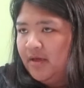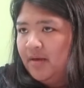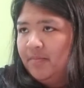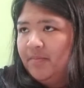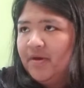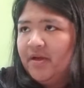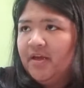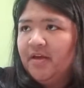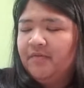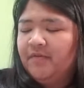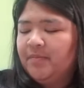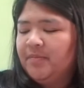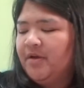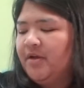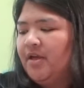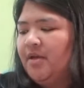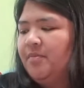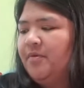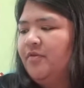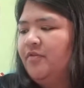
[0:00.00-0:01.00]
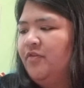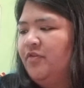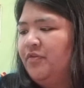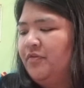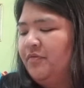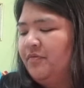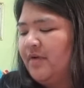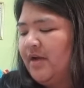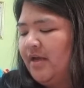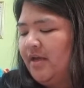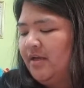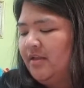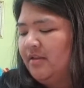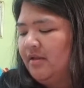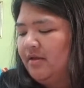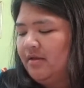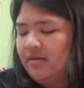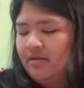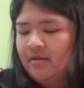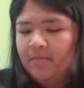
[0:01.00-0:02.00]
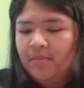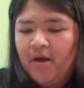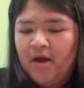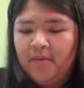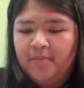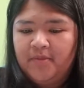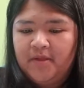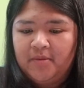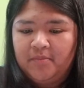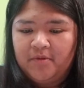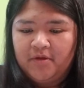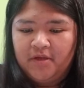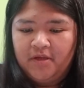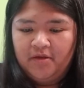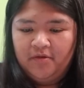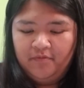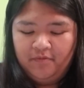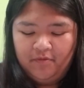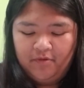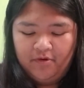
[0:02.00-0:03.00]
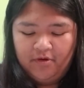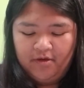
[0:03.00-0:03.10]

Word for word: But if I'm not able to find the pop that I'm looking for,